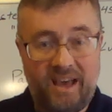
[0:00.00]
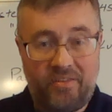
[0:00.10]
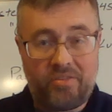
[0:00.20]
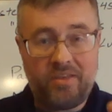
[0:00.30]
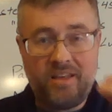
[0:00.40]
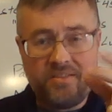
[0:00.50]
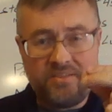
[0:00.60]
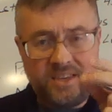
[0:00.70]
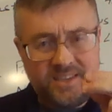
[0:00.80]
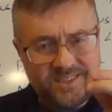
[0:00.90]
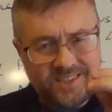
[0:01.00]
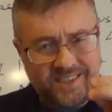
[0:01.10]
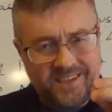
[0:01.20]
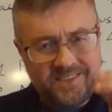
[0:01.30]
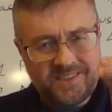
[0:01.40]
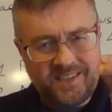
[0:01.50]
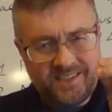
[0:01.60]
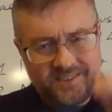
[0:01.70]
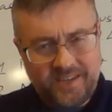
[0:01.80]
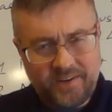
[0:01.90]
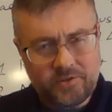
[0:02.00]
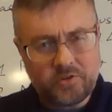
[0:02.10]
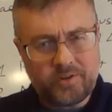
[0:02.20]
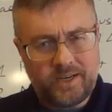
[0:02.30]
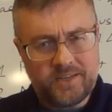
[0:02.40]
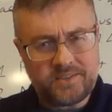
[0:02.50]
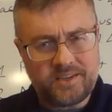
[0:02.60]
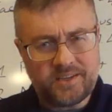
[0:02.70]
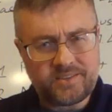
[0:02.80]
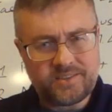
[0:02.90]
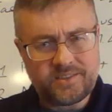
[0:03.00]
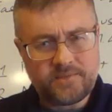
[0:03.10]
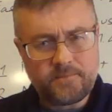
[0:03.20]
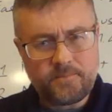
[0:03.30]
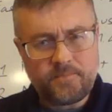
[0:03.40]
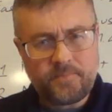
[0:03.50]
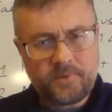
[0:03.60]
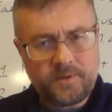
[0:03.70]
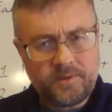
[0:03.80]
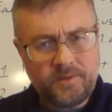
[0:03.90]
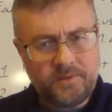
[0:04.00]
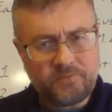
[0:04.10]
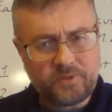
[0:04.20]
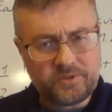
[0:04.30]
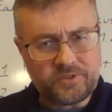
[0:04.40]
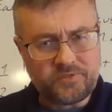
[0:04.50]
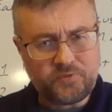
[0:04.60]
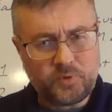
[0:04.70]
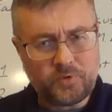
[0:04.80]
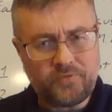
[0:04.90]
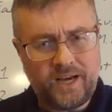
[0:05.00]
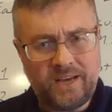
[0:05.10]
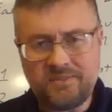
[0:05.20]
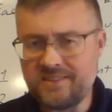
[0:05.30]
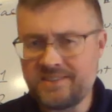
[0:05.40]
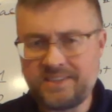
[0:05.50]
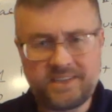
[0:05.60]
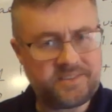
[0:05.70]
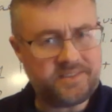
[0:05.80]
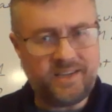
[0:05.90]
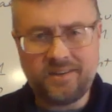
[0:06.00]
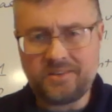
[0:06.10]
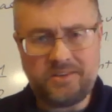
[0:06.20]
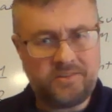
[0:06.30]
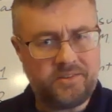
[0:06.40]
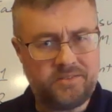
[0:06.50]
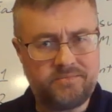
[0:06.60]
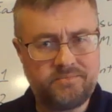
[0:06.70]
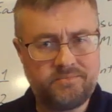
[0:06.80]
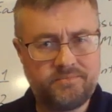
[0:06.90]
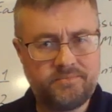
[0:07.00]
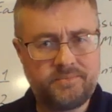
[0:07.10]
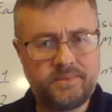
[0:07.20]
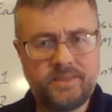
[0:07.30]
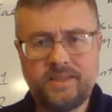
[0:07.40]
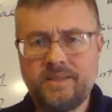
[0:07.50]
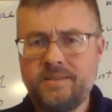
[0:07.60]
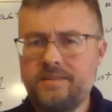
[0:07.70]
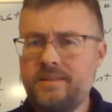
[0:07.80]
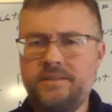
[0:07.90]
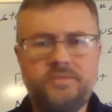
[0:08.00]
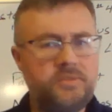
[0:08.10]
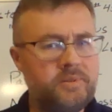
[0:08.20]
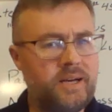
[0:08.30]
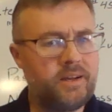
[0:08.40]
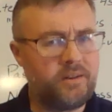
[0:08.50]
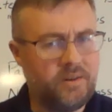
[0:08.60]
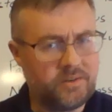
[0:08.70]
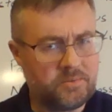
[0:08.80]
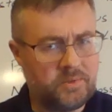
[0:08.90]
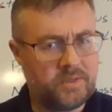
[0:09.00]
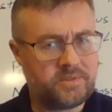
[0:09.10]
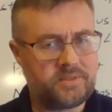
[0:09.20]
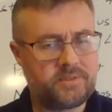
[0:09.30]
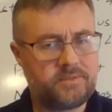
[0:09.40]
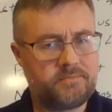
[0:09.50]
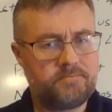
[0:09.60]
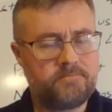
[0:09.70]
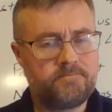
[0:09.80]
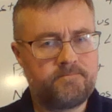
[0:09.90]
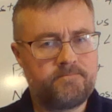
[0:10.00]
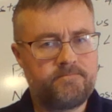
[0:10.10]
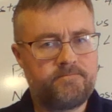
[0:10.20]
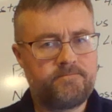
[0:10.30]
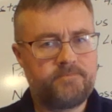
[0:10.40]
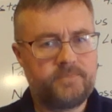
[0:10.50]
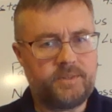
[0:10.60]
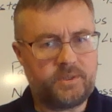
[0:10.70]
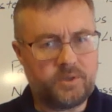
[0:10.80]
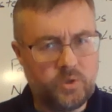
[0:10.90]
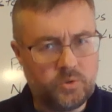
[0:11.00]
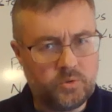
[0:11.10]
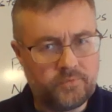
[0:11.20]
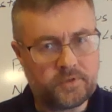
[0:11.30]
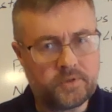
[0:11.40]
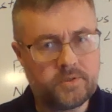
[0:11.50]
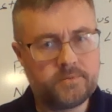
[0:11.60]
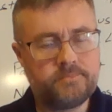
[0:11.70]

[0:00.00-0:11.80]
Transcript: death, these things that terrorize us. In verses 4, 5, and 6, they are gone. They do not harm us, they're over